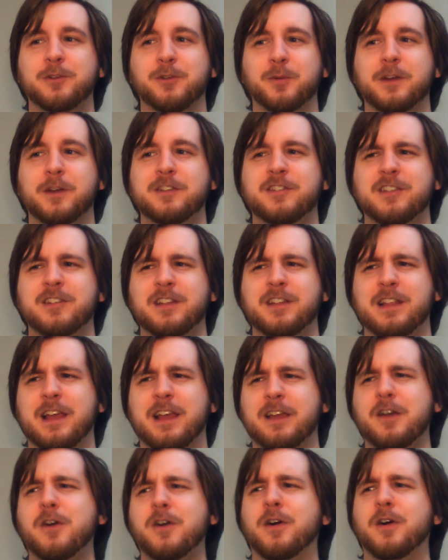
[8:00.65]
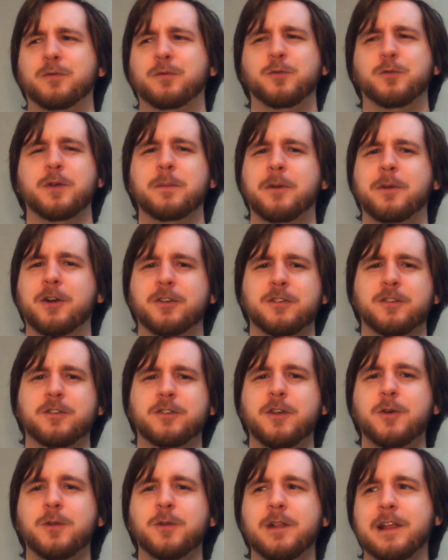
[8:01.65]
originally like, oh, Grimheart's
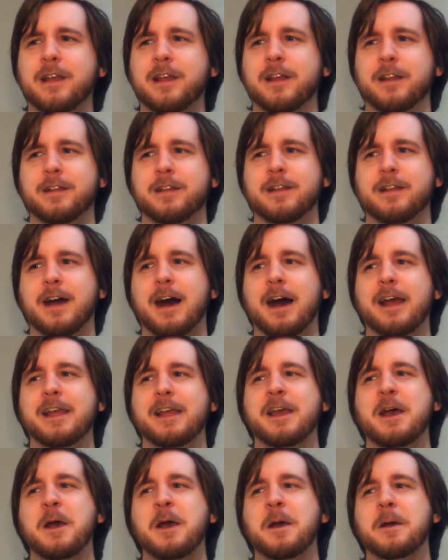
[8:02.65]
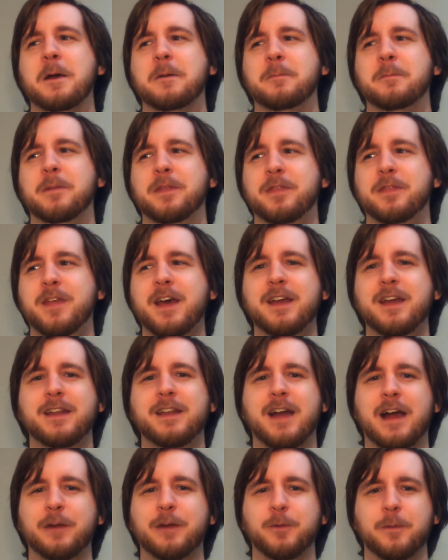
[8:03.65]
totally going to die. But
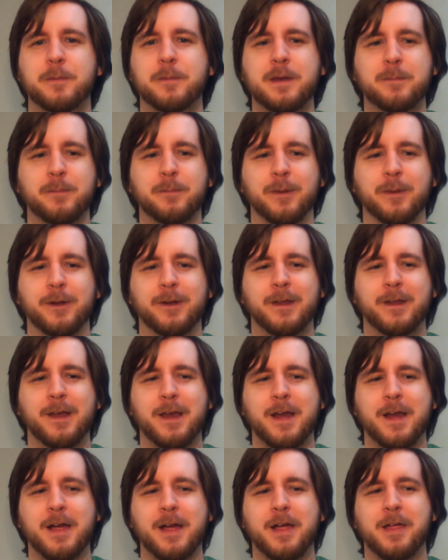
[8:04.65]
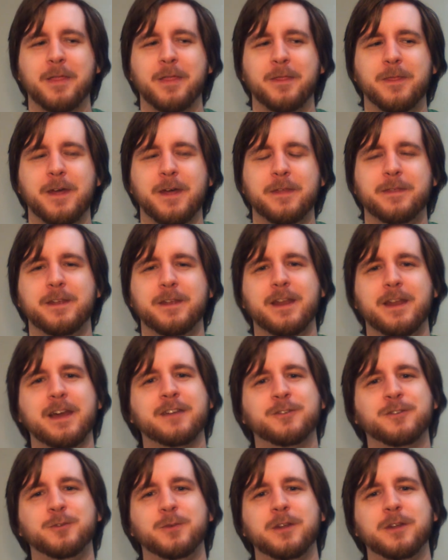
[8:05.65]
then I remembered the, the
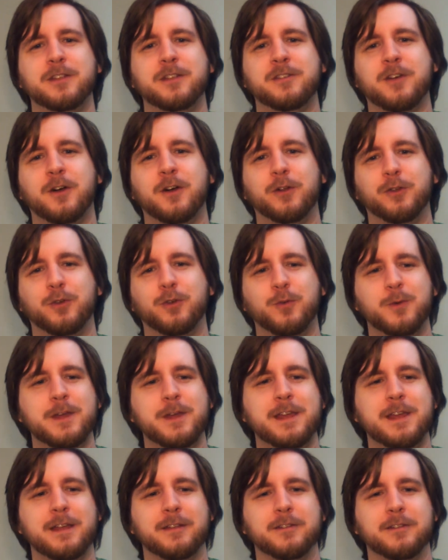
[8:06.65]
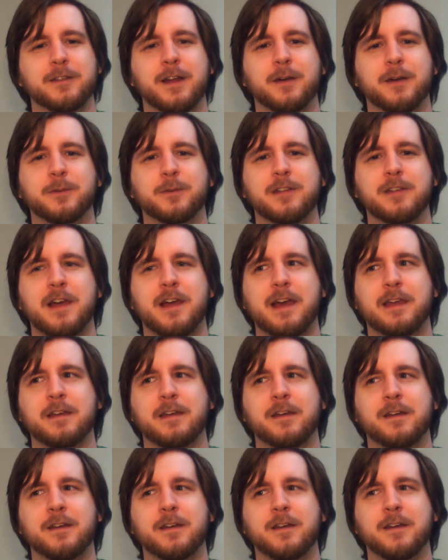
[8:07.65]
next one is called Queens, and I was
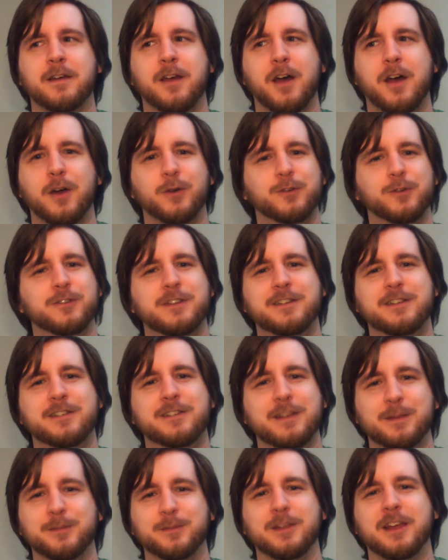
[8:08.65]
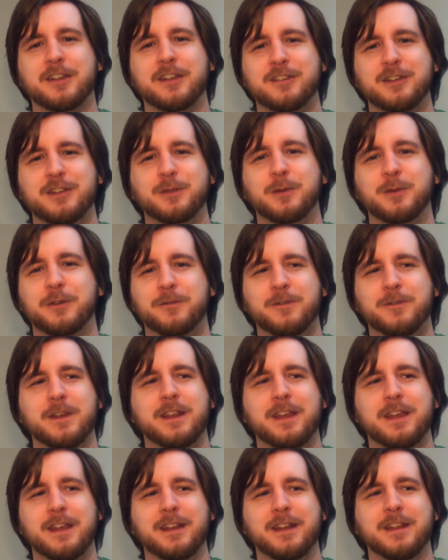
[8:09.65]
like, oh, she seems like she would
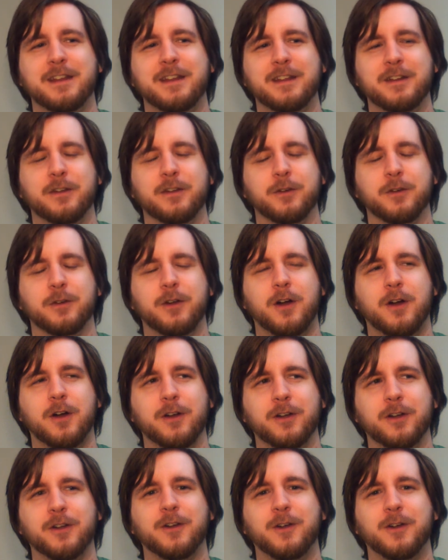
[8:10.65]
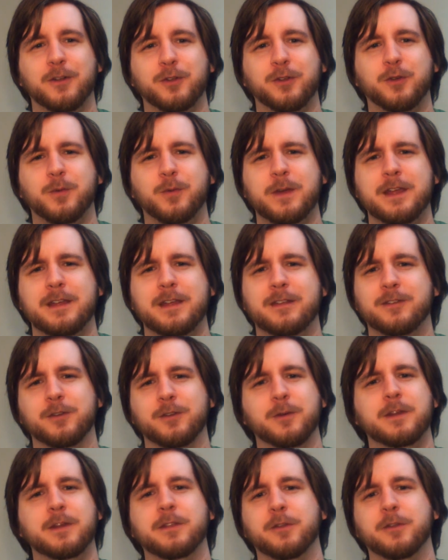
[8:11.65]
fit in in an arc called Queens,
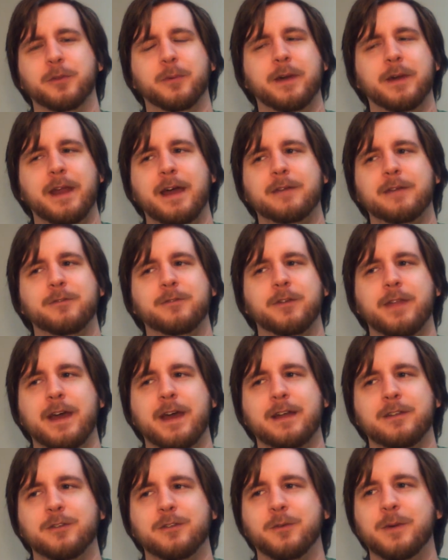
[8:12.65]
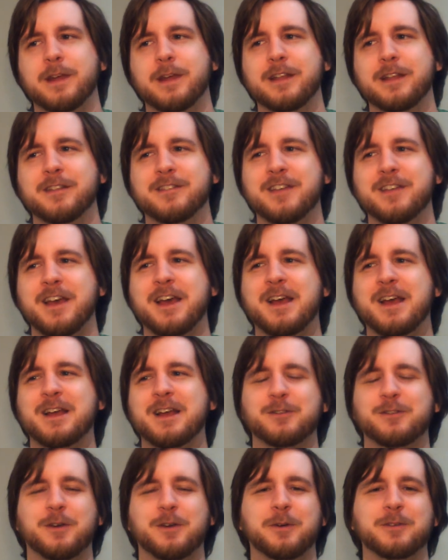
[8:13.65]
or either the one after that is Queens.
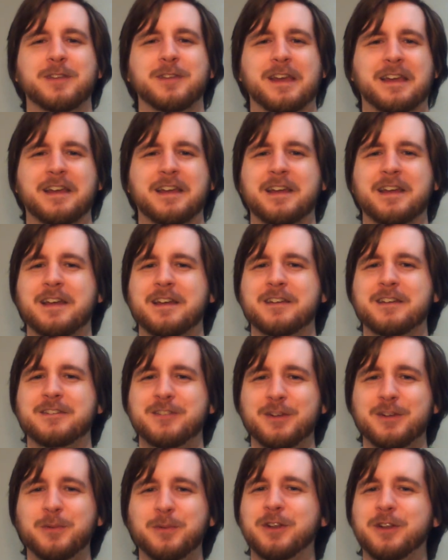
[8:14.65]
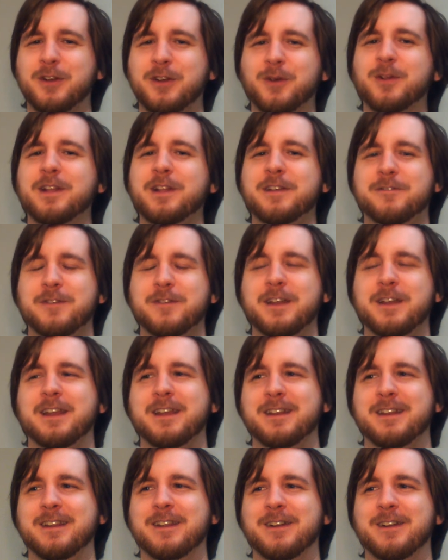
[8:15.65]
So I was like, she would totally fit
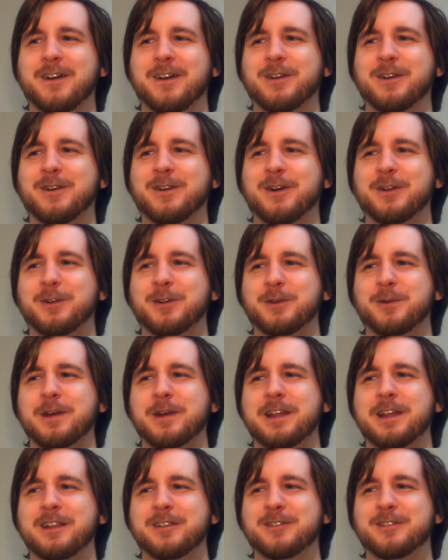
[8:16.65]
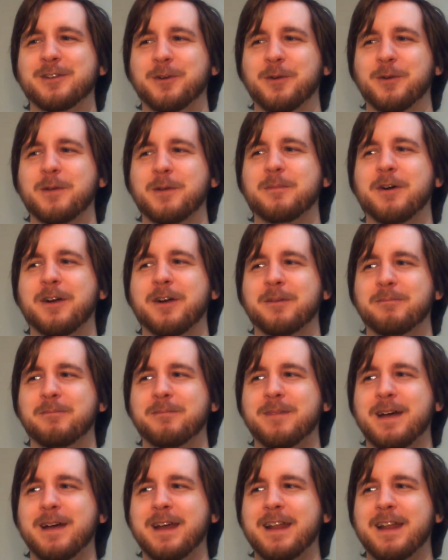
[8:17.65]
in an arc called Queens, so Grimheart
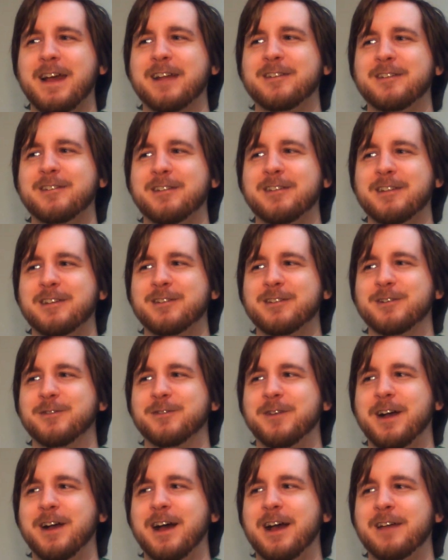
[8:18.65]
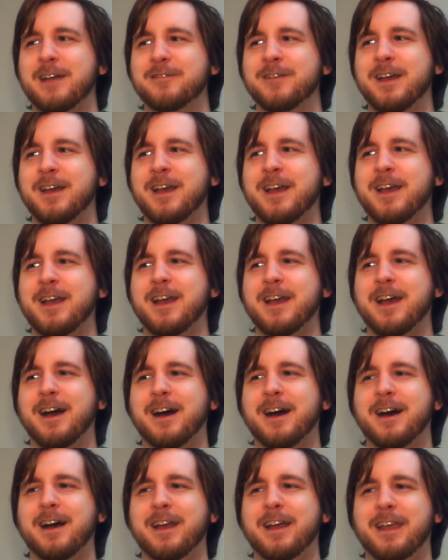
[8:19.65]
might actually survive.
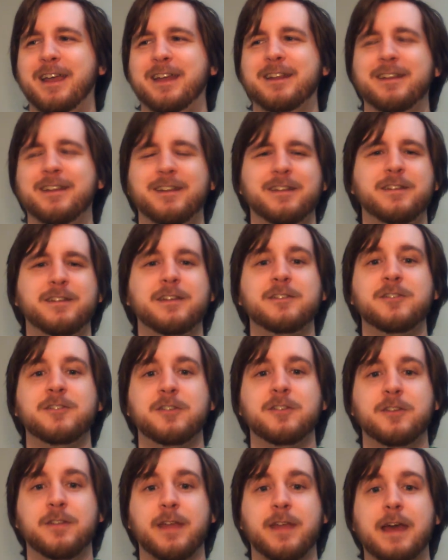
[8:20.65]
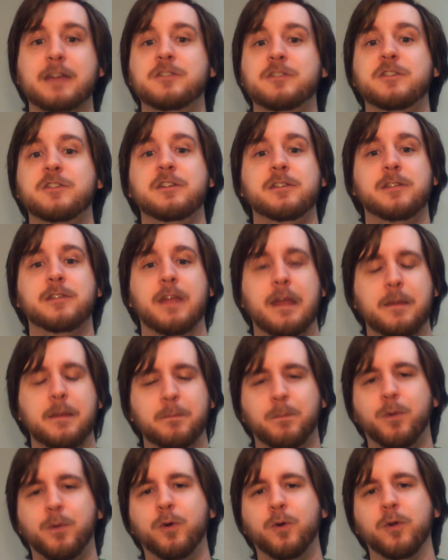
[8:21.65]
Uh, and in addition to that, she's
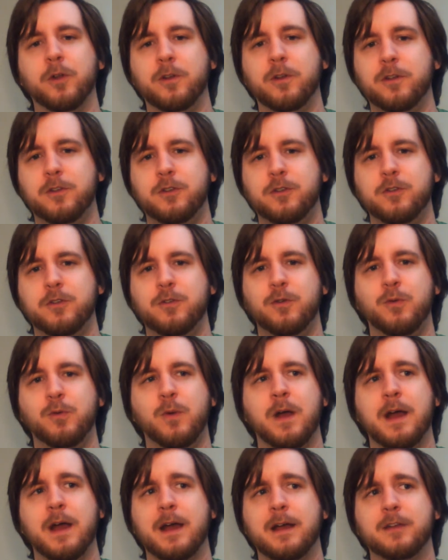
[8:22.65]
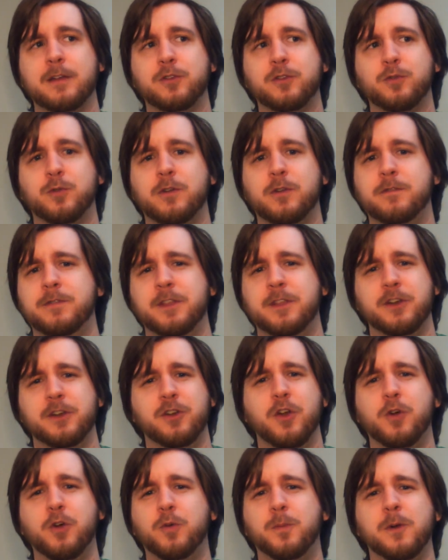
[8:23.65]
important to sort of the
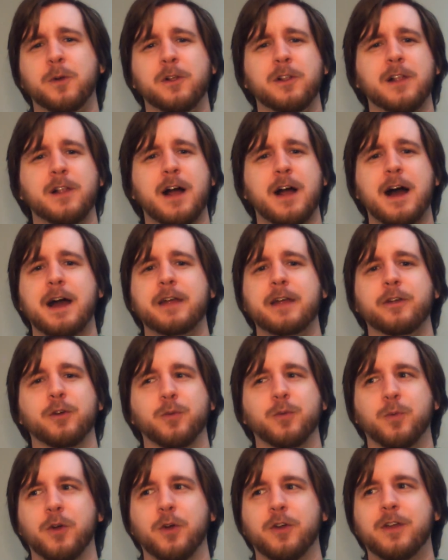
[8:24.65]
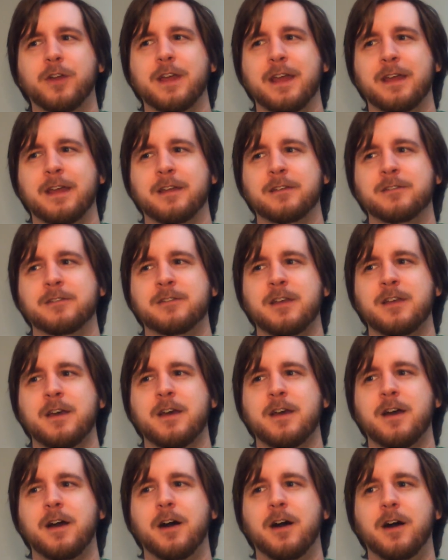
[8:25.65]
noble higher workings
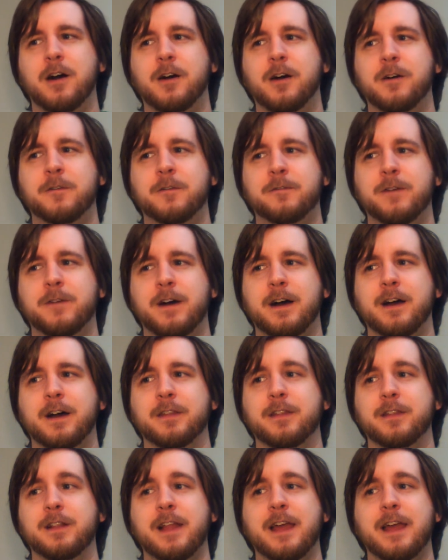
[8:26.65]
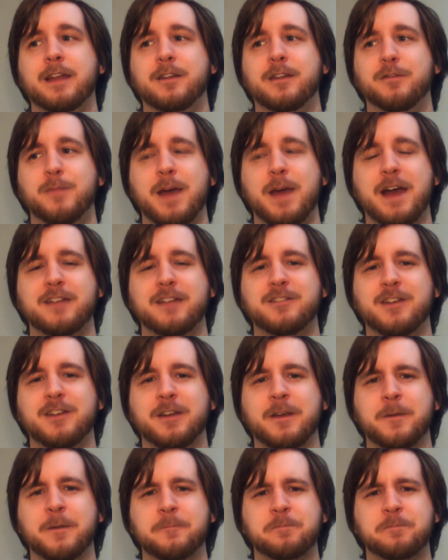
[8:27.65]
of uh, the land of magic.